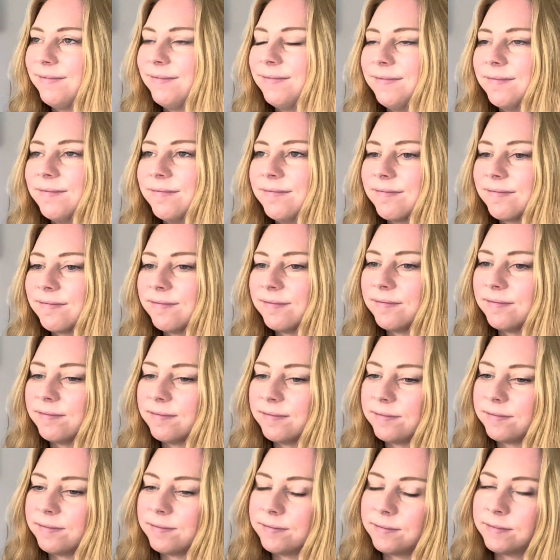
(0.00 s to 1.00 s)

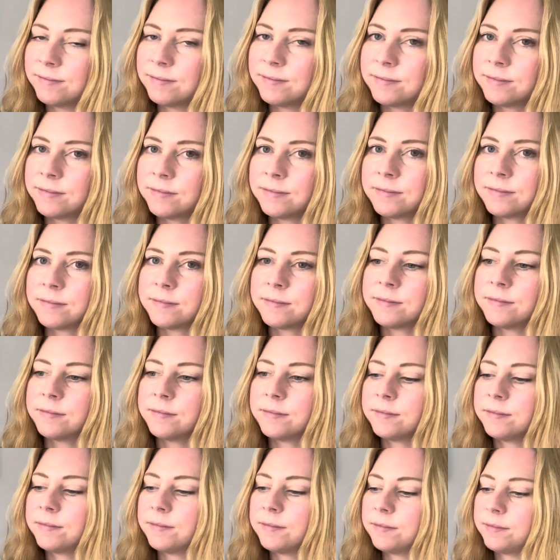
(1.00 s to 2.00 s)

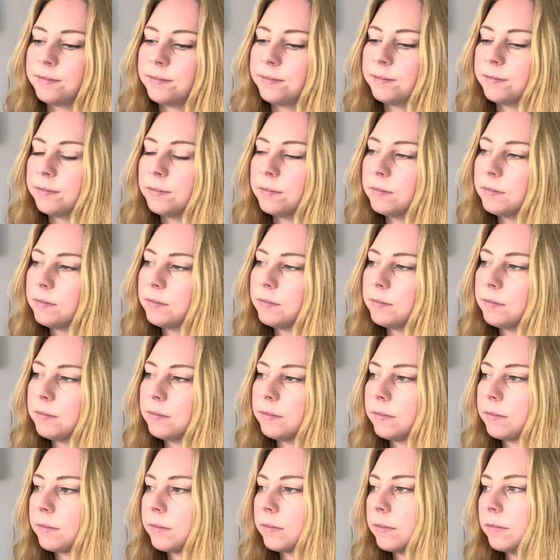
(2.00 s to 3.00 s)

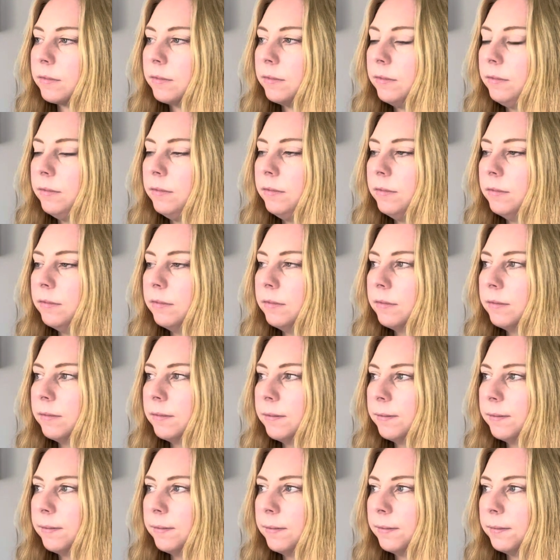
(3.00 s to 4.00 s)

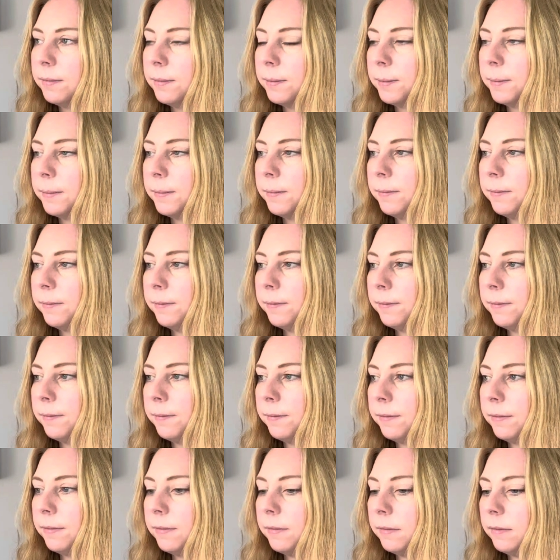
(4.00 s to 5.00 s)

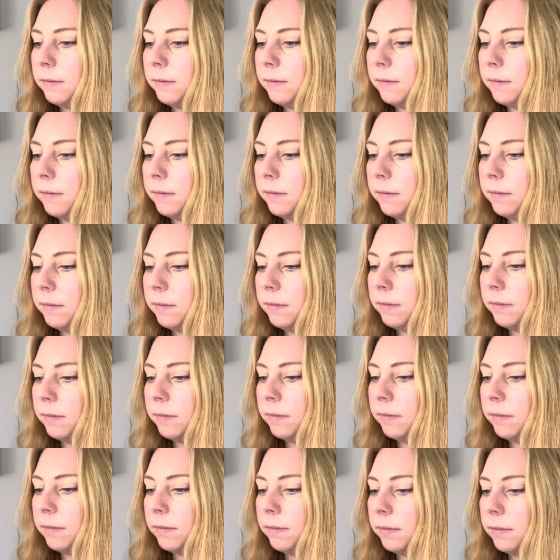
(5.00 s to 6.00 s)

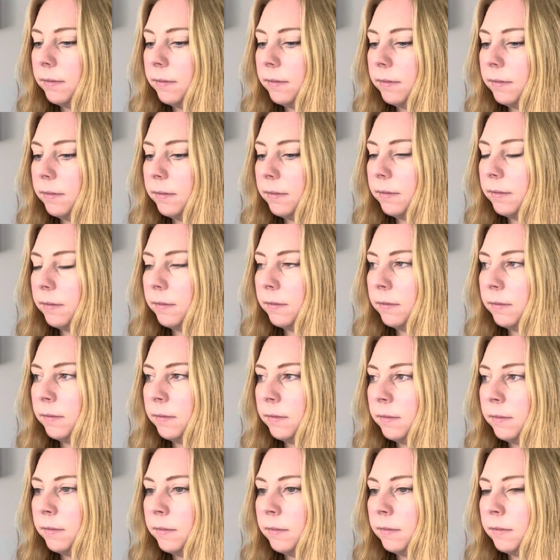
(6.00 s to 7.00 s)

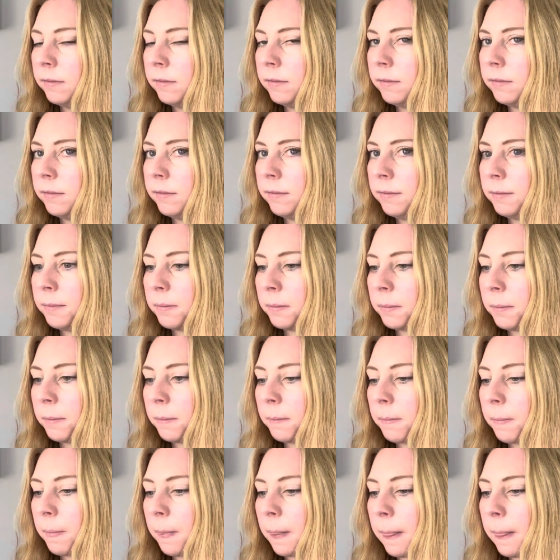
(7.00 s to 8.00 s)
This person isn't speaking.